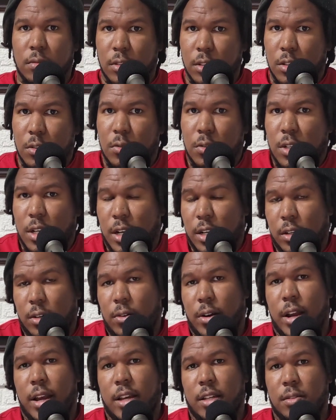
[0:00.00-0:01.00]
you cut
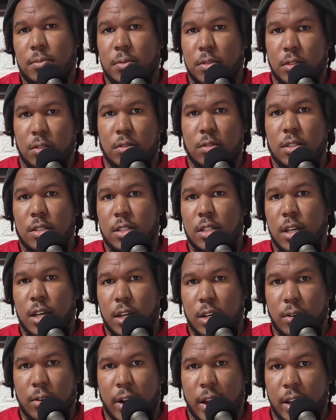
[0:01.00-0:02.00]
grass, but do you just
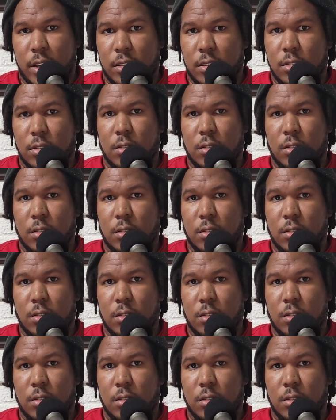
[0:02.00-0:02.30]
cut grass?